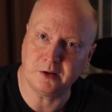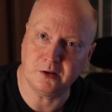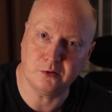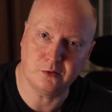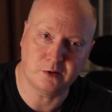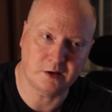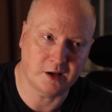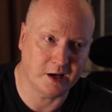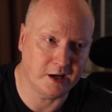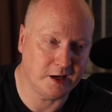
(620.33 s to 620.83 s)

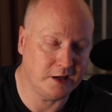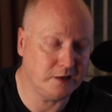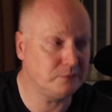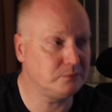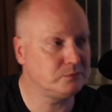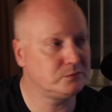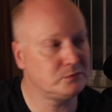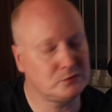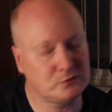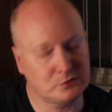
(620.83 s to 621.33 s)
UK,
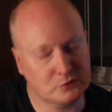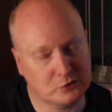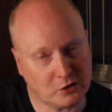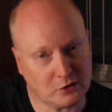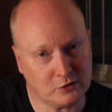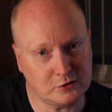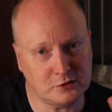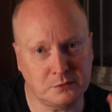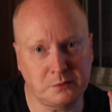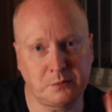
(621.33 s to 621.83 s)

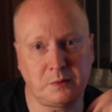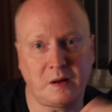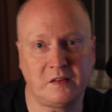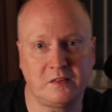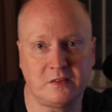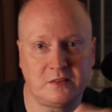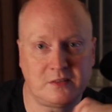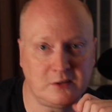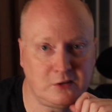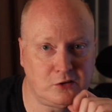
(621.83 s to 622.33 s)
told them about
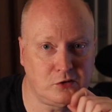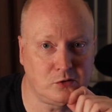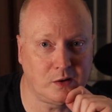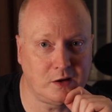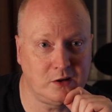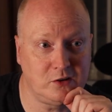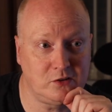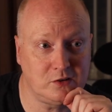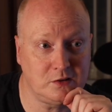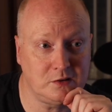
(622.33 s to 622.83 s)
the
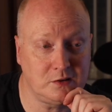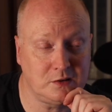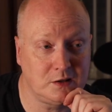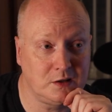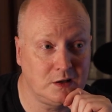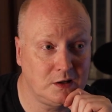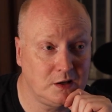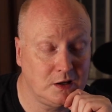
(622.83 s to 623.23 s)
situation,